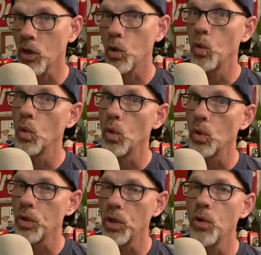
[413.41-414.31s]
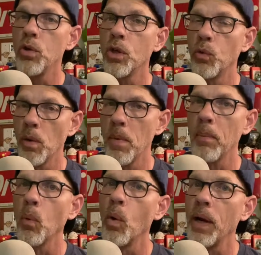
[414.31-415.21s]
cool you know you could
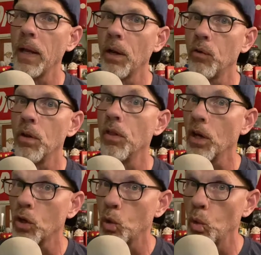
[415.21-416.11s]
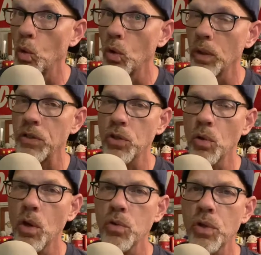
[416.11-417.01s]
remember 1-800 the cool and so
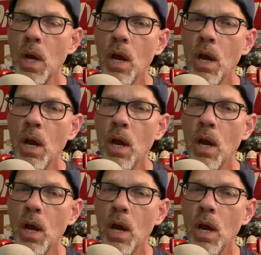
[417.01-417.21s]
those